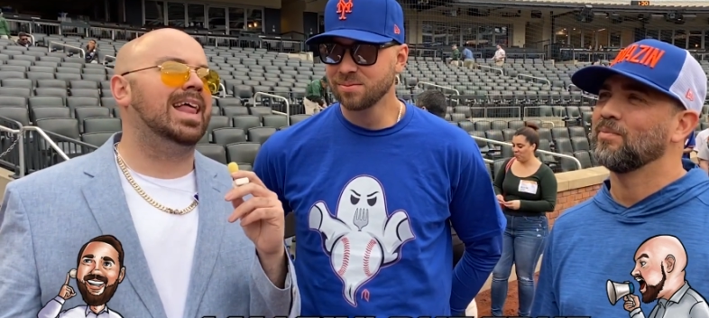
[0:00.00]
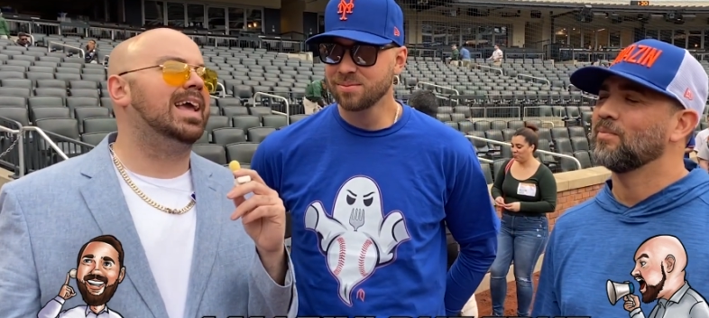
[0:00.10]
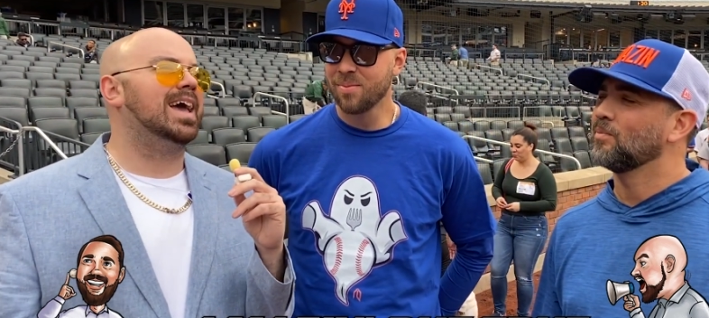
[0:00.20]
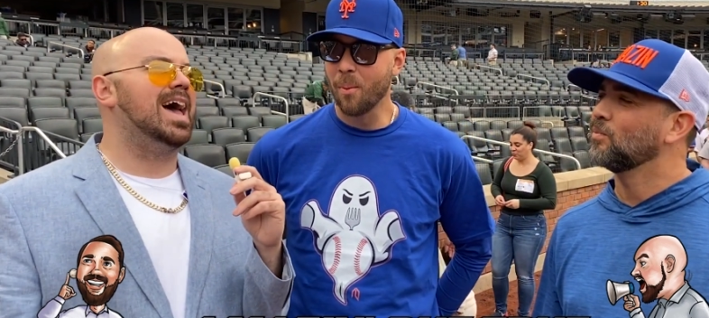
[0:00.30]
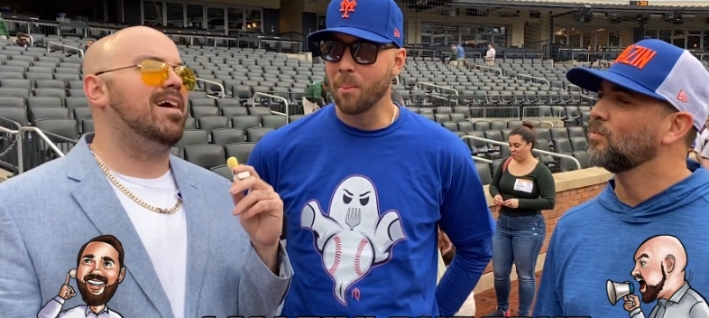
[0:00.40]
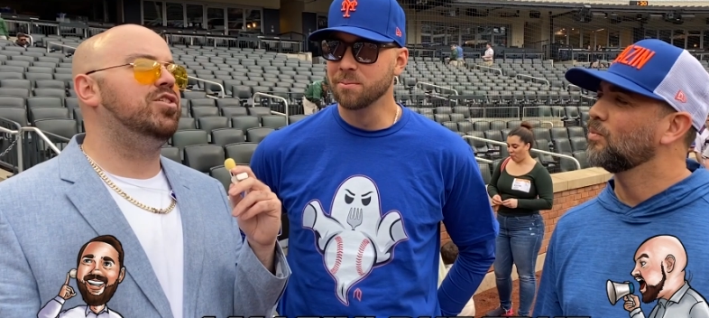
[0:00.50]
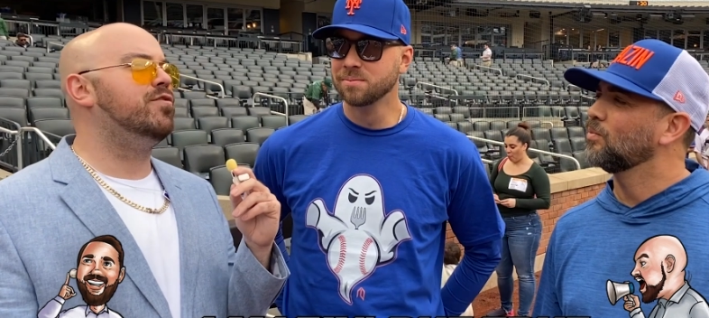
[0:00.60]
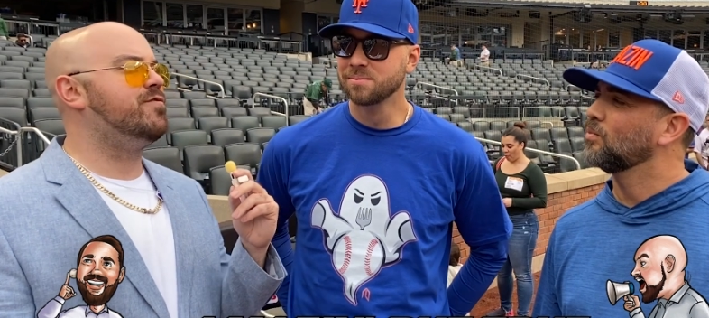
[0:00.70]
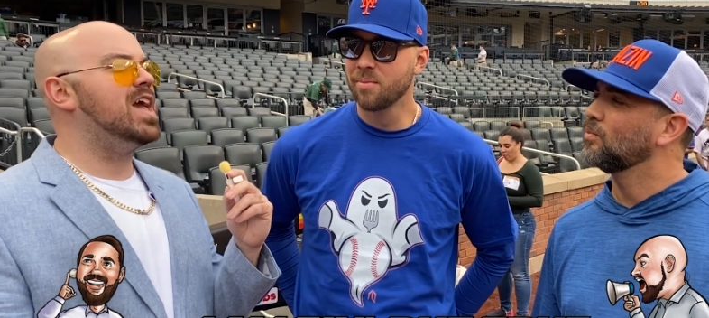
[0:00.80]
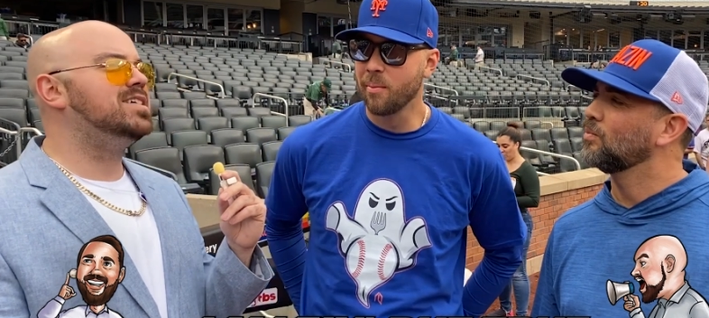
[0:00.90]
Speaker 1: like,
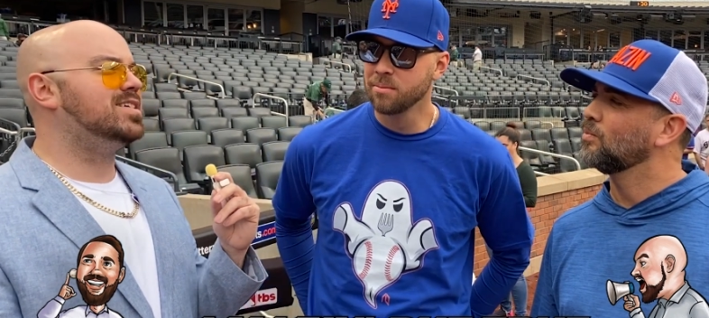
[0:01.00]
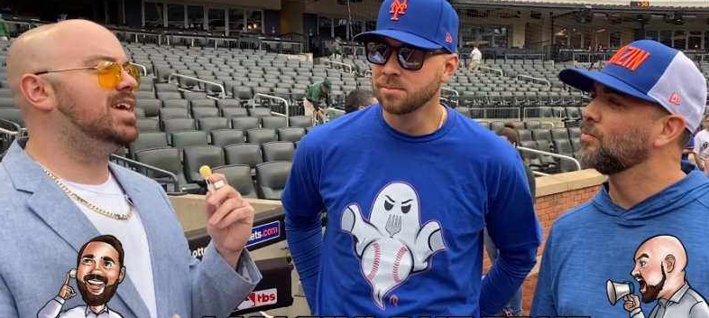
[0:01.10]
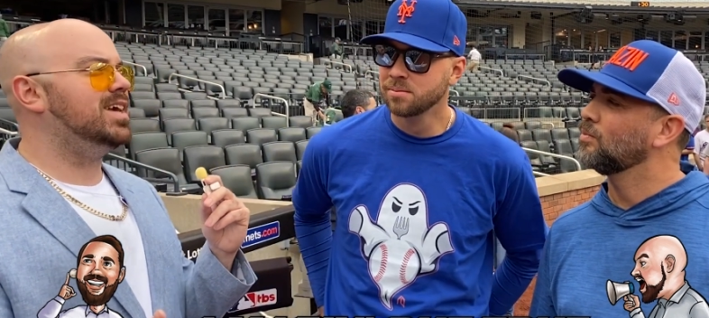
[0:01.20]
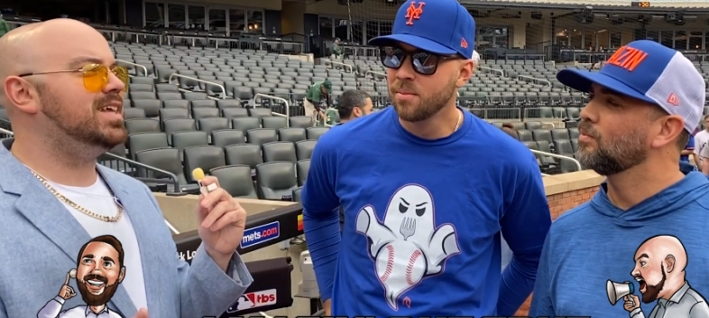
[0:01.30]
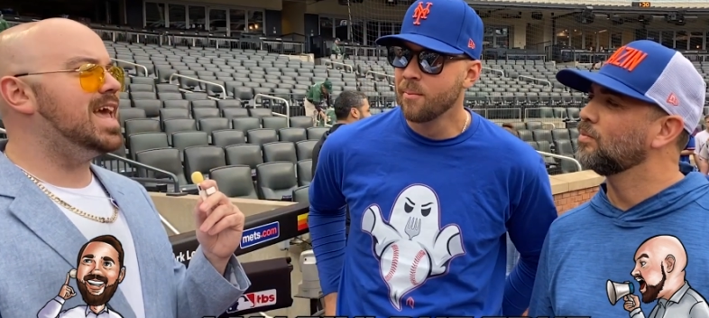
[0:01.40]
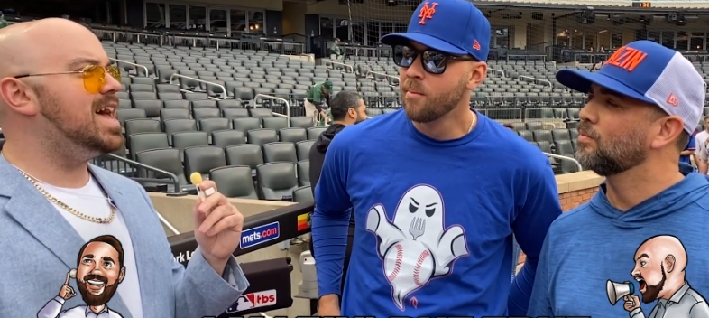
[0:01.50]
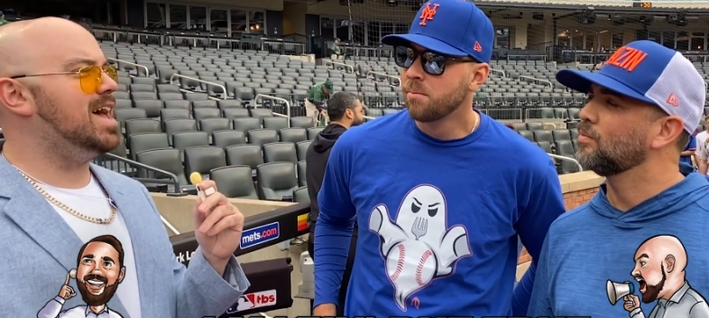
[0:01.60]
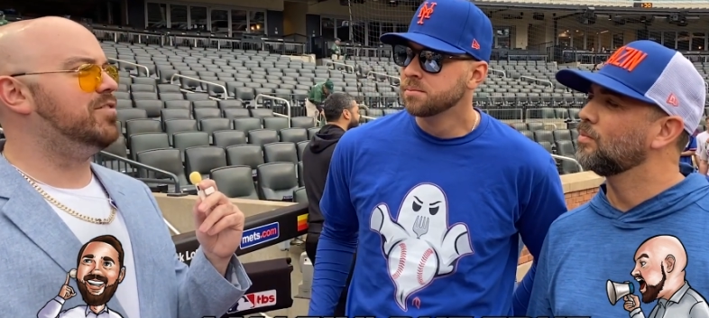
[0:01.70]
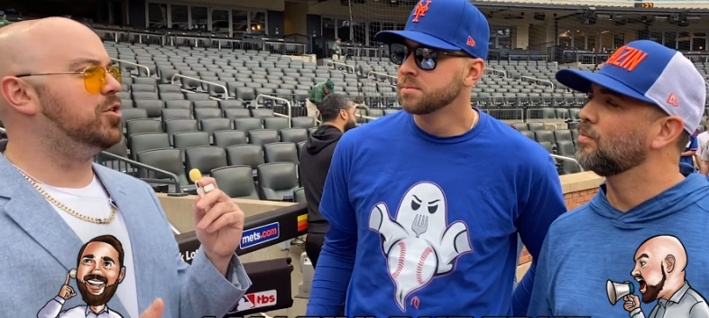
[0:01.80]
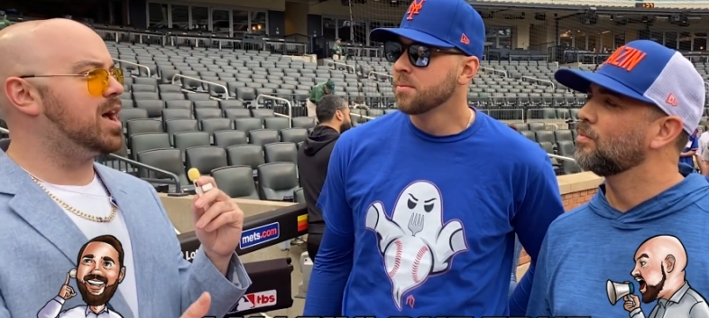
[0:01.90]
have you faced it
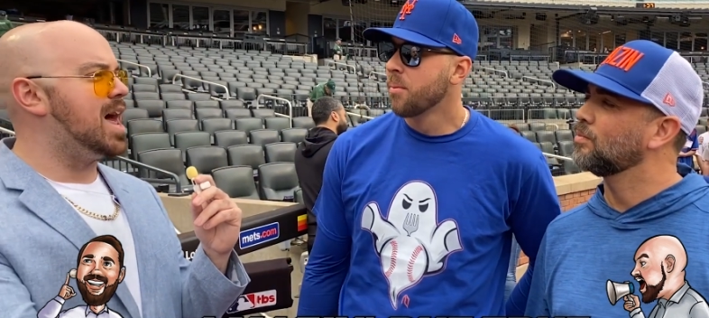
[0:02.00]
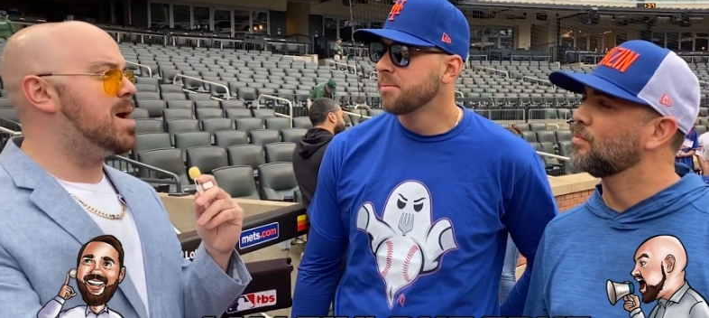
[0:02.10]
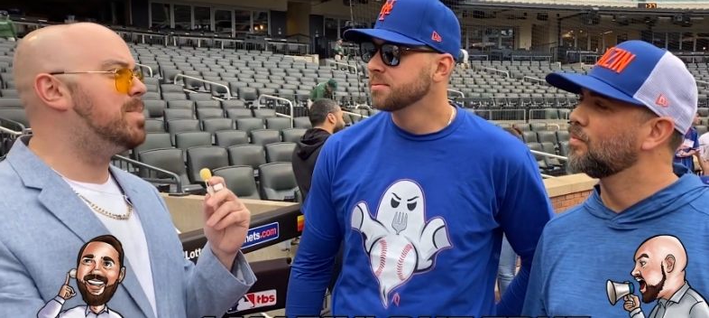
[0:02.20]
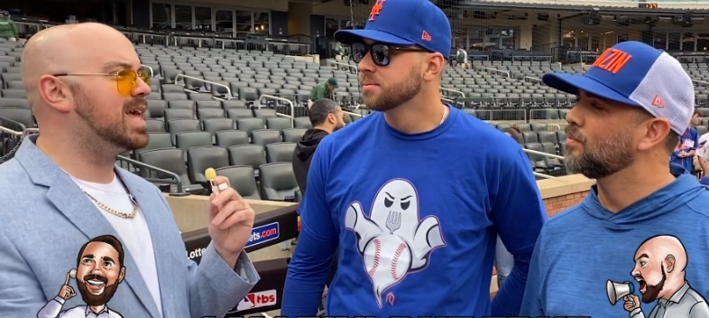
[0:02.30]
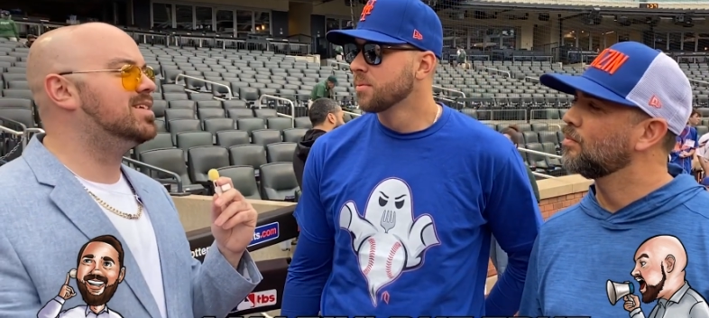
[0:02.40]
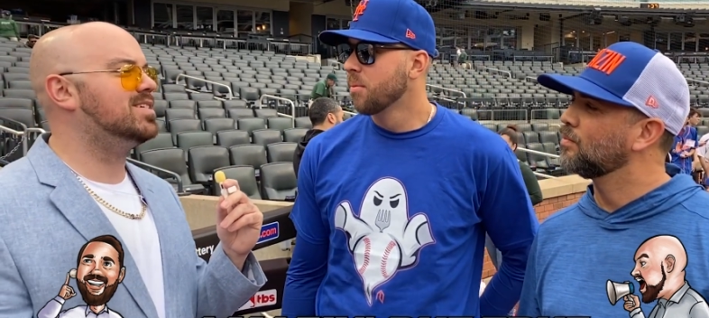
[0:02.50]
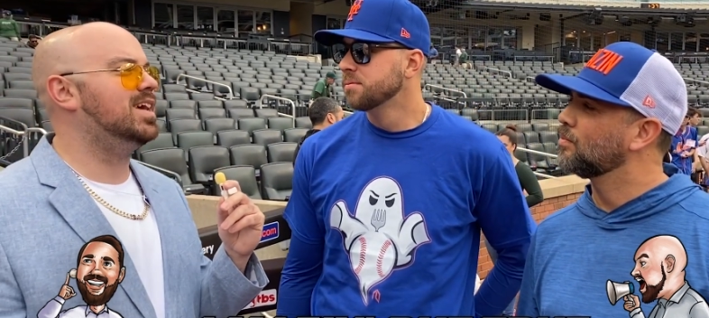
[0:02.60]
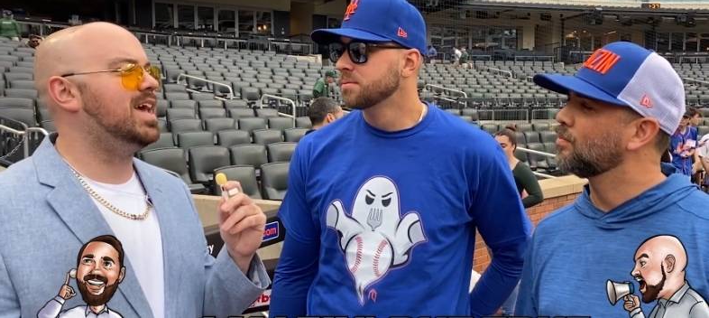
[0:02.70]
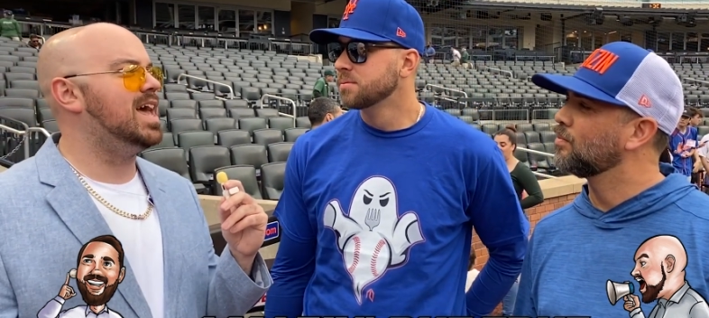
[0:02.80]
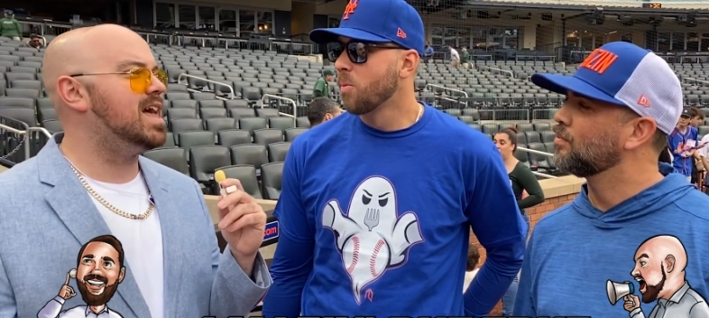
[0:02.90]
yet? Have you gone up
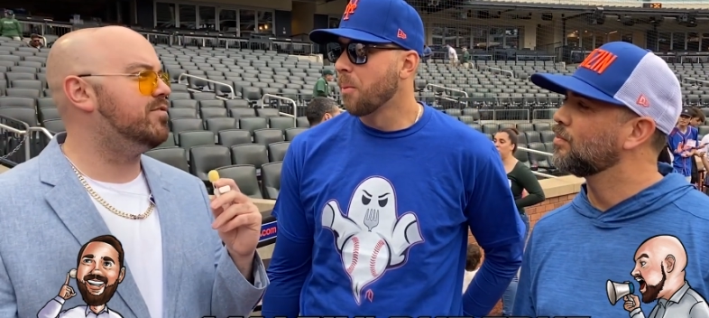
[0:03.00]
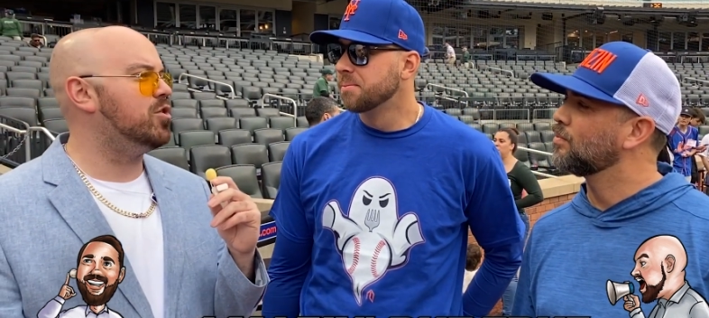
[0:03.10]
against it? And have